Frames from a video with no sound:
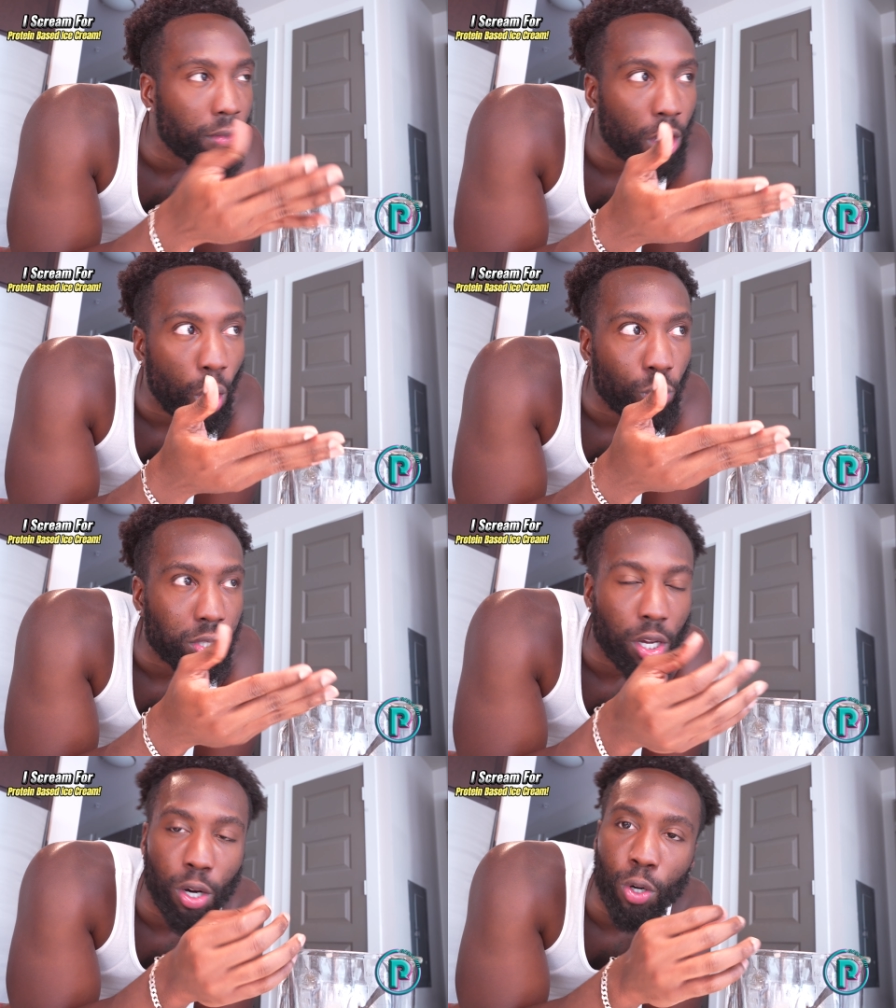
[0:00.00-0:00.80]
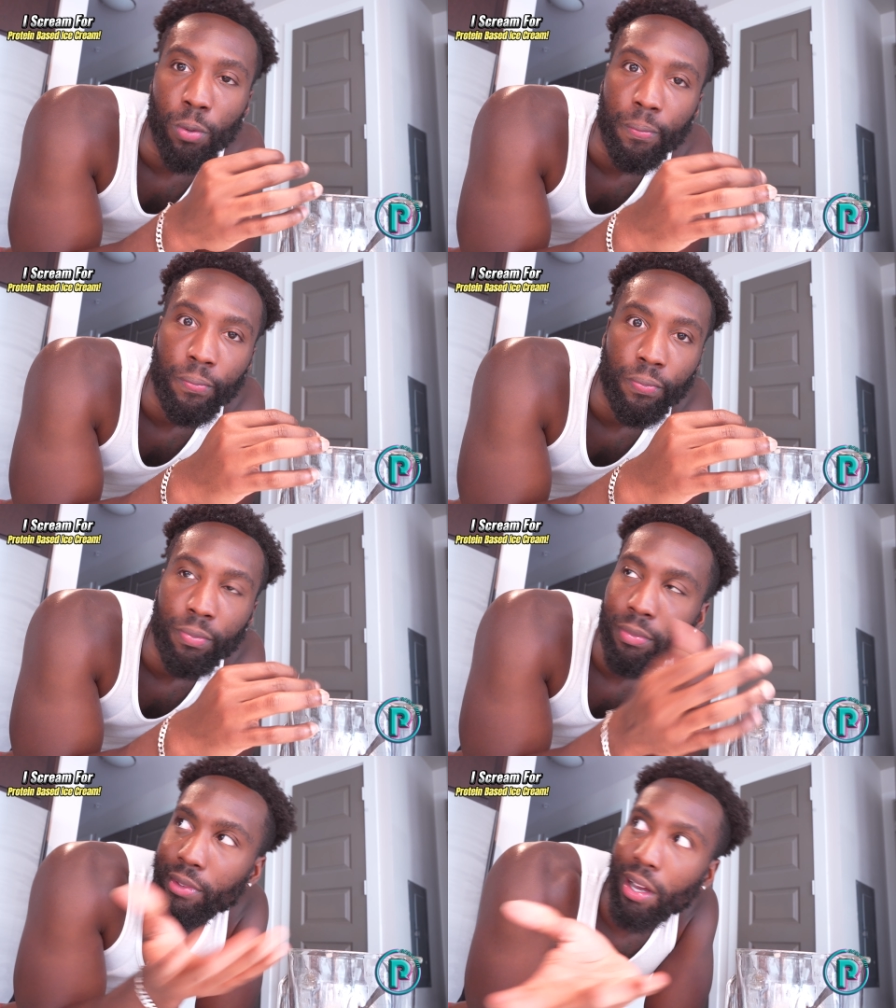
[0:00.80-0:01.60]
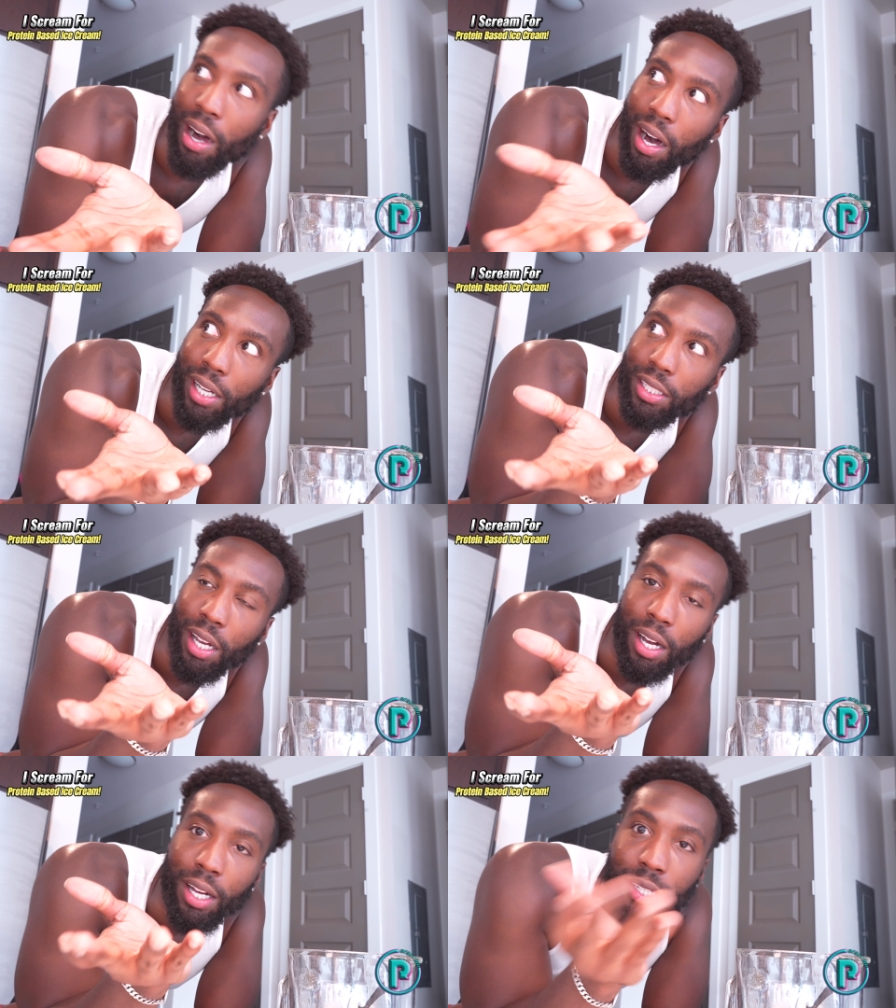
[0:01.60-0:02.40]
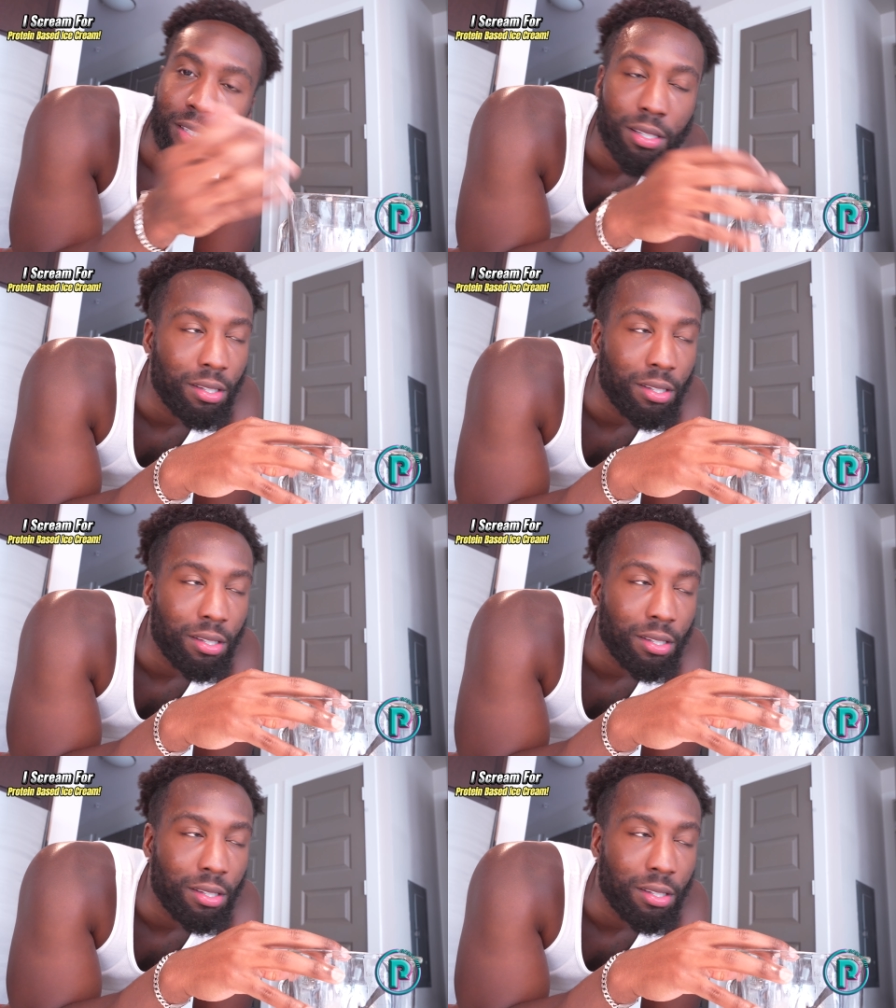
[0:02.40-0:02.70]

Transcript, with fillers: Cold Stone, Haagen-Dazs,